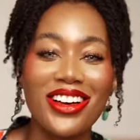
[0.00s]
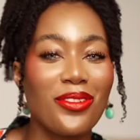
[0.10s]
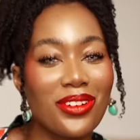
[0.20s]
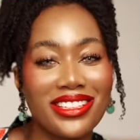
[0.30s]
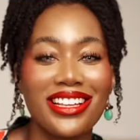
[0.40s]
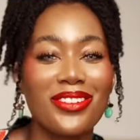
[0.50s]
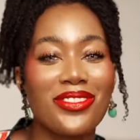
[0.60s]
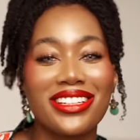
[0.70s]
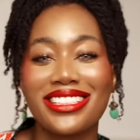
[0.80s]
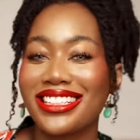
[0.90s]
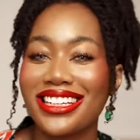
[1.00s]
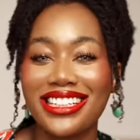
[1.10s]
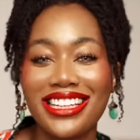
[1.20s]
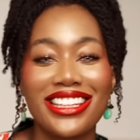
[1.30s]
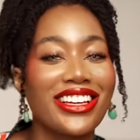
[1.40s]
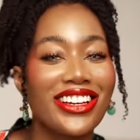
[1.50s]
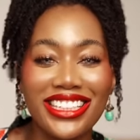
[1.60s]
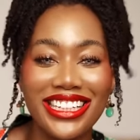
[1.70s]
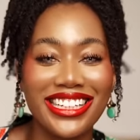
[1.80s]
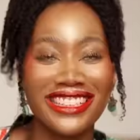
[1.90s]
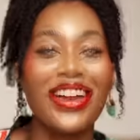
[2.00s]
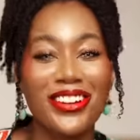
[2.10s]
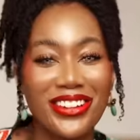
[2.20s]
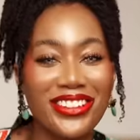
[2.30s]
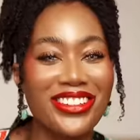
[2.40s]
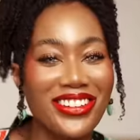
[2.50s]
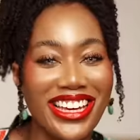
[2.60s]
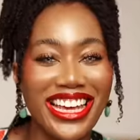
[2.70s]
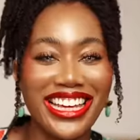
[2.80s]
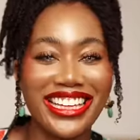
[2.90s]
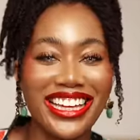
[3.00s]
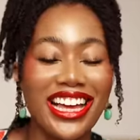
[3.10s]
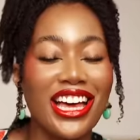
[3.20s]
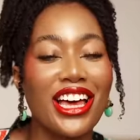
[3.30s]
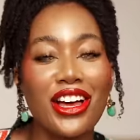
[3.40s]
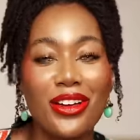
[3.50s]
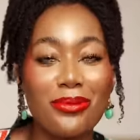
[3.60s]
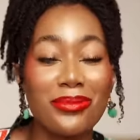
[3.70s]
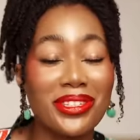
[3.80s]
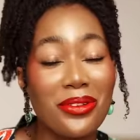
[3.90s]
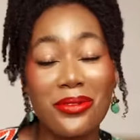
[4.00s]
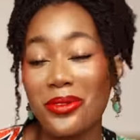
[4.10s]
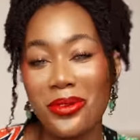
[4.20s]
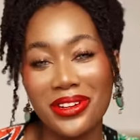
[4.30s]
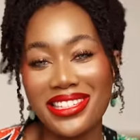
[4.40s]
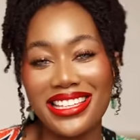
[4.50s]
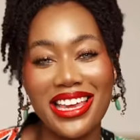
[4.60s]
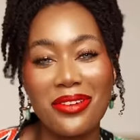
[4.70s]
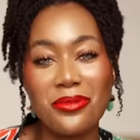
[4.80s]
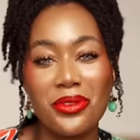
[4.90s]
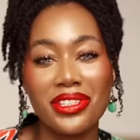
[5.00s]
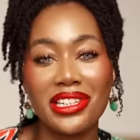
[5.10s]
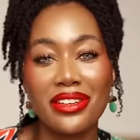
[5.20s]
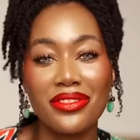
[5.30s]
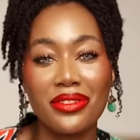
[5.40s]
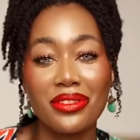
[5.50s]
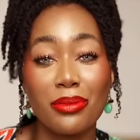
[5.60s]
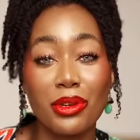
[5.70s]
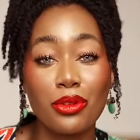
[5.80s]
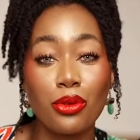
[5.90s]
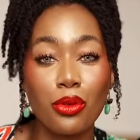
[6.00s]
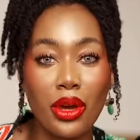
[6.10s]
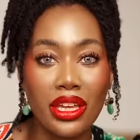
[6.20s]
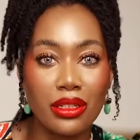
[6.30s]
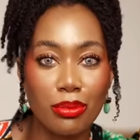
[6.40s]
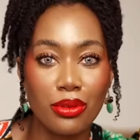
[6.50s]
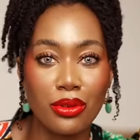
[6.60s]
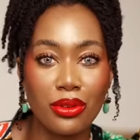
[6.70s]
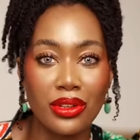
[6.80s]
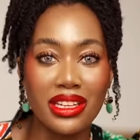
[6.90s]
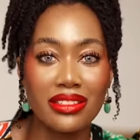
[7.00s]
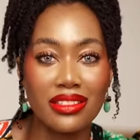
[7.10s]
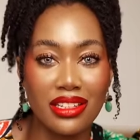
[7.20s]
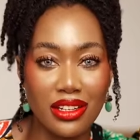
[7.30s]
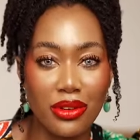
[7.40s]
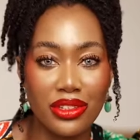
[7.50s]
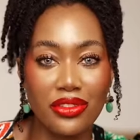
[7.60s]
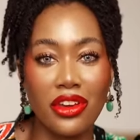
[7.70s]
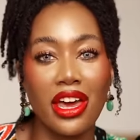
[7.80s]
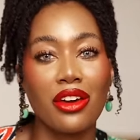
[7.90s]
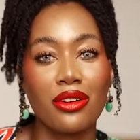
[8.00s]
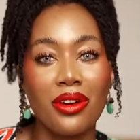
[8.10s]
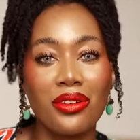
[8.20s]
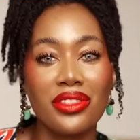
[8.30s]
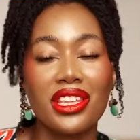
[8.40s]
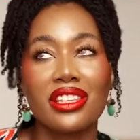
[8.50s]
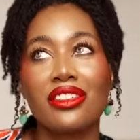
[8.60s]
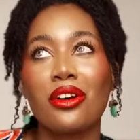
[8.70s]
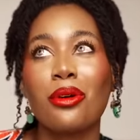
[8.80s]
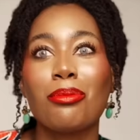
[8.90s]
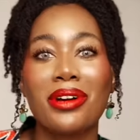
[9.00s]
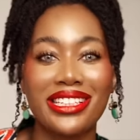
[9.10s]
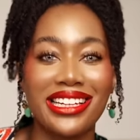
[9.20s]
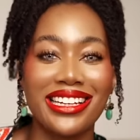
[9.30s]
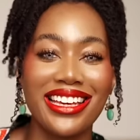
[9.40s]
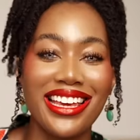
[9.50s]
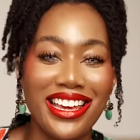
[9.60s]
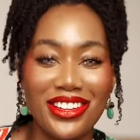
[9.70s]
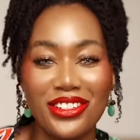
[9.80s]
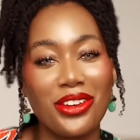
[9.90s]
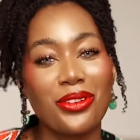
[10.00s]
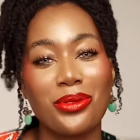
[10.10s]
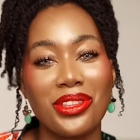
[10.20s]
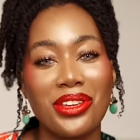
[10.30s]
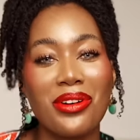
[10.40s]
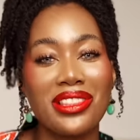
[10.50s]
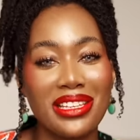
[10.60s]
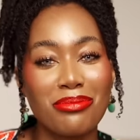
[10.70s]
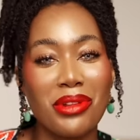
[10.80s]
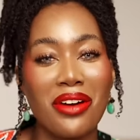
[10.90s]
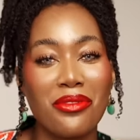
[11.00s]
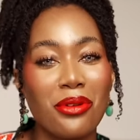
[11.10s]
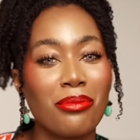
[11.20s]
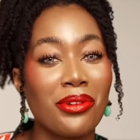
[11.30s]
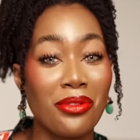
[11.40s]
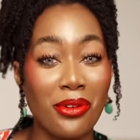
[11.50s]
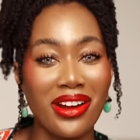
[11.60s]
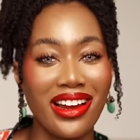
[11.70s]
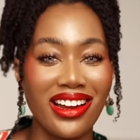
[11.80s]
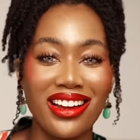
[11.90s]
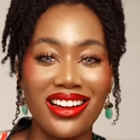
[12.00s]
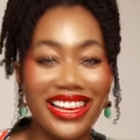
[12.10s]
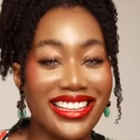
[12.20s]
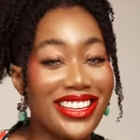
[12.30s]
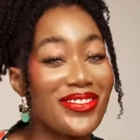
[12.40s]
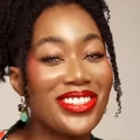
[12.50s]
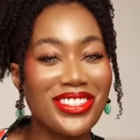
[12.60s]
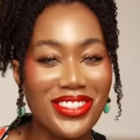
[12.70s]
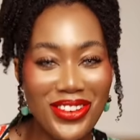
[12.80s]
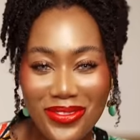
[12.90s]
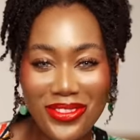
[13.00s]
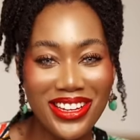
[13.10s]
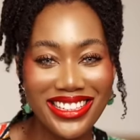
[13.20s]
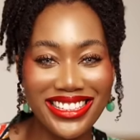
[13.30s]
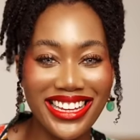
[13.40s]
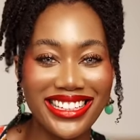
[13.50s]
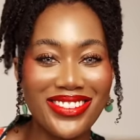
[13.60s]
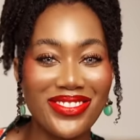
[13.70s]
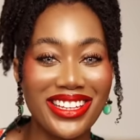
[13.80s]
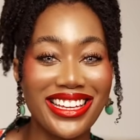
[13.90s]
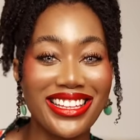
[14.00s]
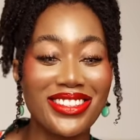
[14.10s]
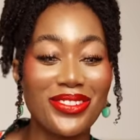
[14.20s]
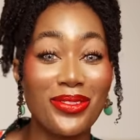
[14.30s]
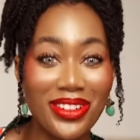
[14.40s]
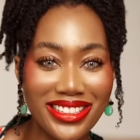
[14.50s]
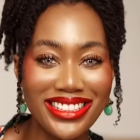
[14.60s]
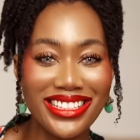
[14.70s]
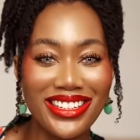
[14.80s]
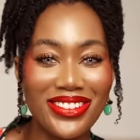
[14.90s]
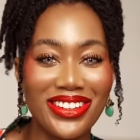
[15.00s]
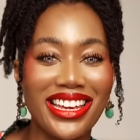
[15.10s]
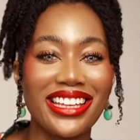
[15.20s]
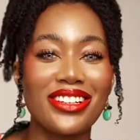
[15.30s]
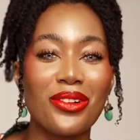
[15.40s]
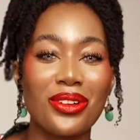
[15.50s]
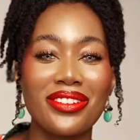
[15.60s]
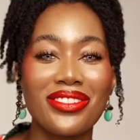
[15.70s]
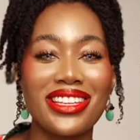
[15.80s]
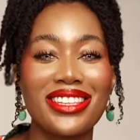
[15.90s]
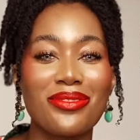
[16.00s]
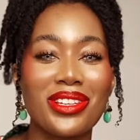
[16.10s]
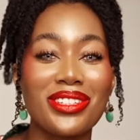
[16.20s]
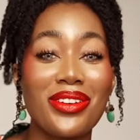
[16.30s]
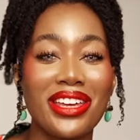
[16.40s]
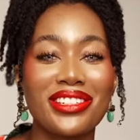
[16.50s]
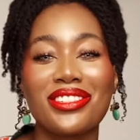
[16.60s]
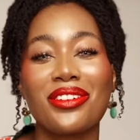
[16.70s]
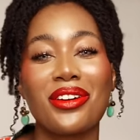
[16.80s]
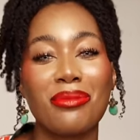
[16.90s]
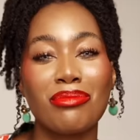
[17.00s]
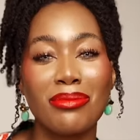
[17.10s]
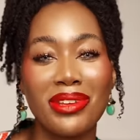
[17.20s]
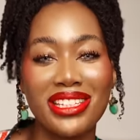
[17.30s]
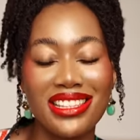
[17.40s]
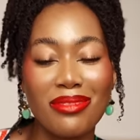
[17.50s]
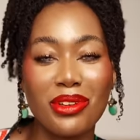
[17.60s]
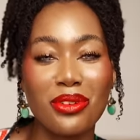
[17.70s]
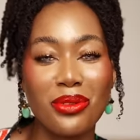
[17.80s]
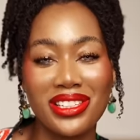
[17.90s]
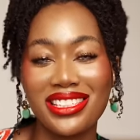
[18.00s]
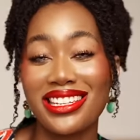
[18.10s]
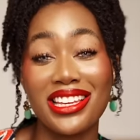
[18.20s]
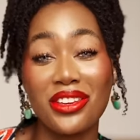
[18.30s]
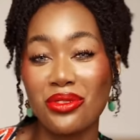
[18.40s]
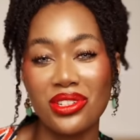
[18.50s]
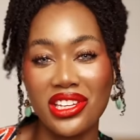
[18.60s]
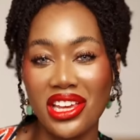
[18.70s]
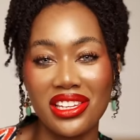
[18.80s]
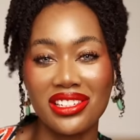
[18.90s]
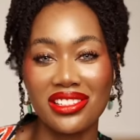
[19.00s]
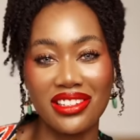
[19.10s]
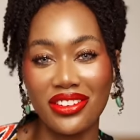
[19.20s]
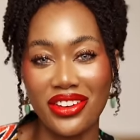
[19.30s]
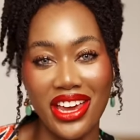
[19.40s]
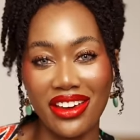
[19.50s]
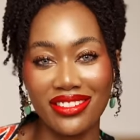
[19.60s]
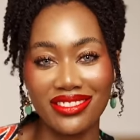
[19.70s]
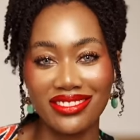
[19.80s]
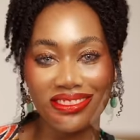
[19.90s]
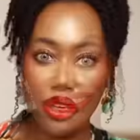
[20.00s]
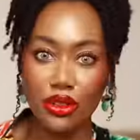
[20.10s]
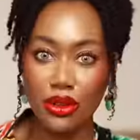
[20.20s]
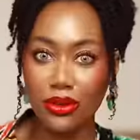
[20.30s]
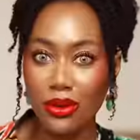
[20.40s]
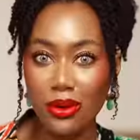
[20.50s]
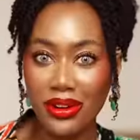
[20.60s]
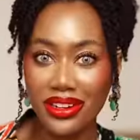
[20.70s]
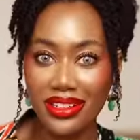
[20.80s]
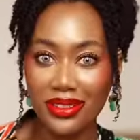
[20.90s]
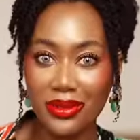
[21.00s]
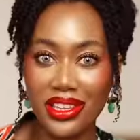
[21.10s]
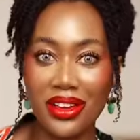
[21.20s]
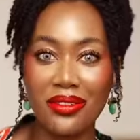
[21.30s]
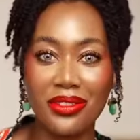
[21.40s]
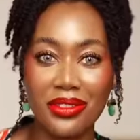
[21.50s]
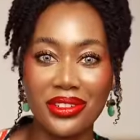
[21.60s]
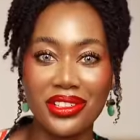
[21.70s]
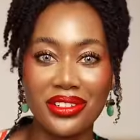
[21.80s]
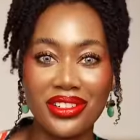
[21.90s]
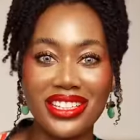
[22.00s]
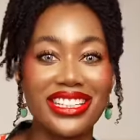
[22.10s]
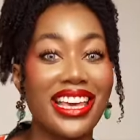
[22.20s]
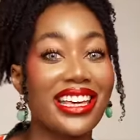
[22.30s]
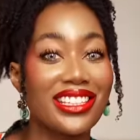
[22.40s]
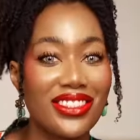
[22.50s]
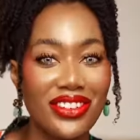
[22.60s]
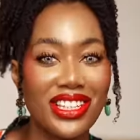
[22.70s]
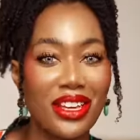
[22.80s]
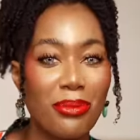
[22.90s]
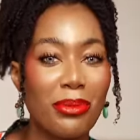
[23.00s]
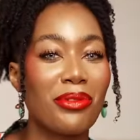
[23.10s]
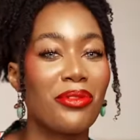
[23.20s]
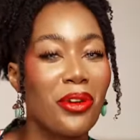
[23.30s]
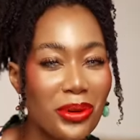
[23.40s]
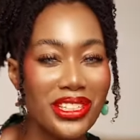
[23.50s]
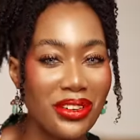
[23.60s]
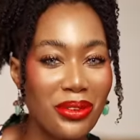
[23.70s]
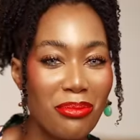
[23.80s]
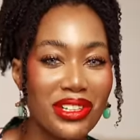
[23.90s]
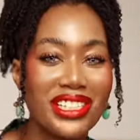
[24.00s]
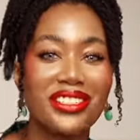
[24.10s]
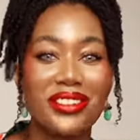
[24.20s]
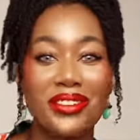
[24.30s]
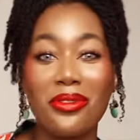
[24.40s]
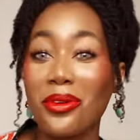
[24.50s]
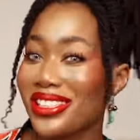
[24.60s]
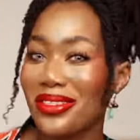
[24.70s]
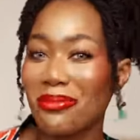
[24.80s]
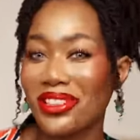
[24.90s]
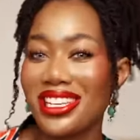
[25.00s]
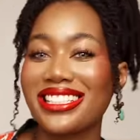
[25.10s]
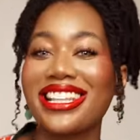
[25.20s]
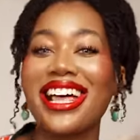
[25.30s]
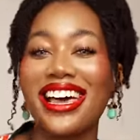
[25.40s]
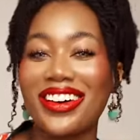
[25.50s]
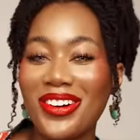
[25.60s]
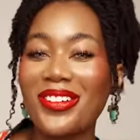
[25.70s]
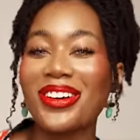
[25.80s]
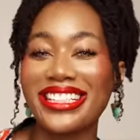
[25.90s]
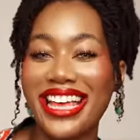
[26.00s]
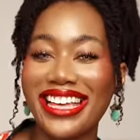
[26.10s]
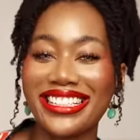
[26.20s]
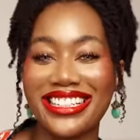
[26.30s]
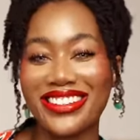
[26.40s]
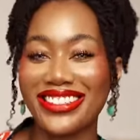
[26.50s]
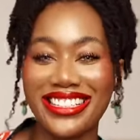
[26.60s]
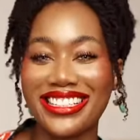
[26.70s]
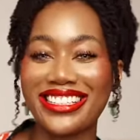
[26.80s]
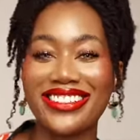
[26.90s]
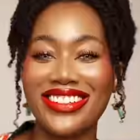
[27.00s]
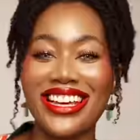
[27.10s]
What's up? What's goody in the hoodie? How are you doing? Um, so of course, today I'm going to give you some incredible secrets for hair growth that nobody has shared with you on this platform before. And I'm super excited because once you get a hold of these, once you actually start implementing them, you're going to see huge changes in your hair. So, of course, without further ado, let's get into the video. But before we do, please do the four simple things that I always ask you to do.